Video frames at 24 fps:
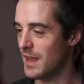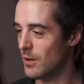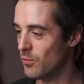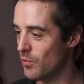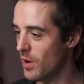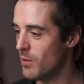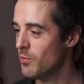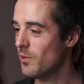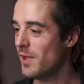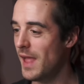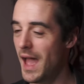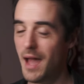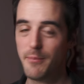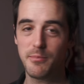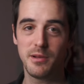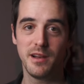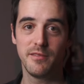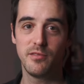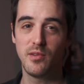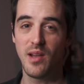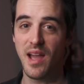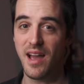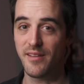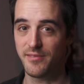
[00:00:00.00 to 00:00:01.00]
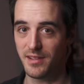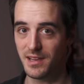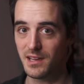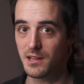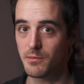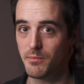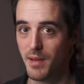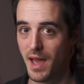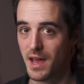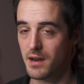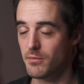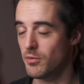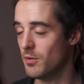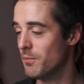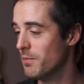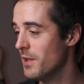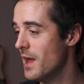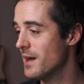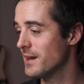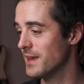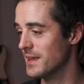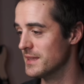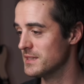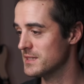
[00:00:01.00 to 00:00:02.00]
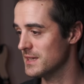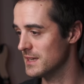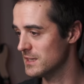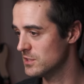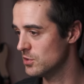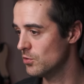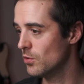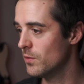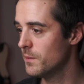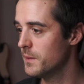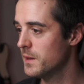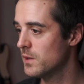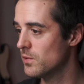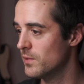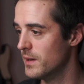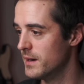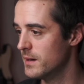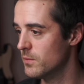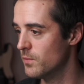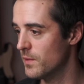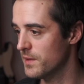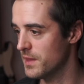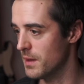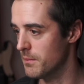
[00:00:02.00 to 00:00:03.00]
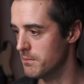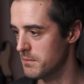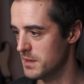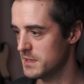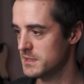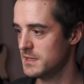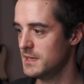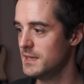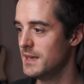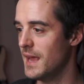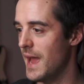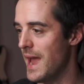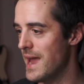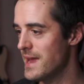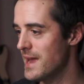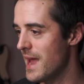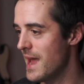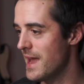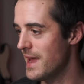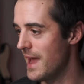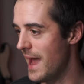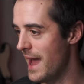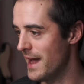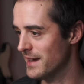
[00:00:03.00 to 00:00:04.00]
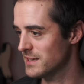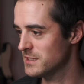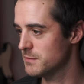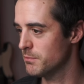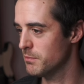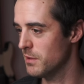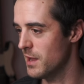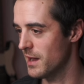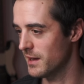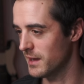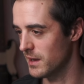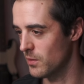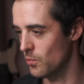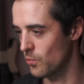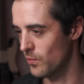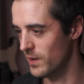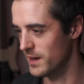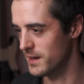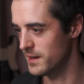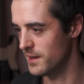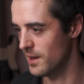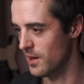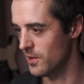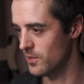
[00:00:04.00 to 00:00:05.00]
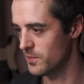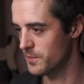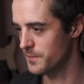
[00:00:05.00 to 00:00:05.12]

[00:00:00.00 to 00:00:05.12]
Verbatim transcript: what will happen if you have incompatible plugins is you'll be greeted with a missing AAX plugin window.